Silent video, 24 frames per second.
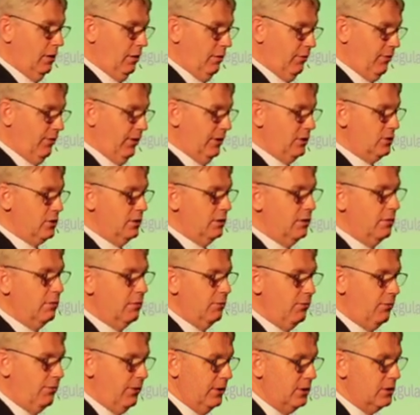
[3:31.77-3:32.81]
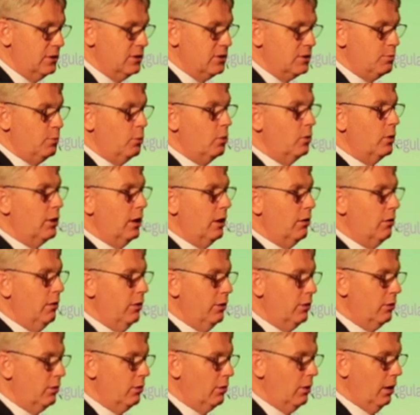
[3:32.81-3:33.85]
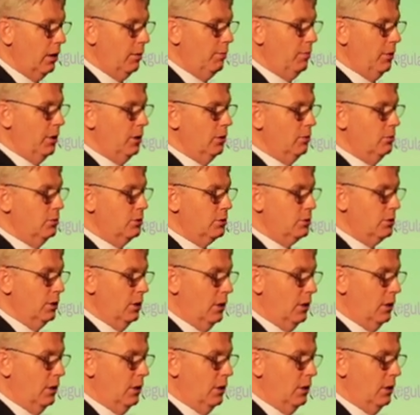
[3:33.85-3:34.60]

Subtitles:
Fenton spoke earlier about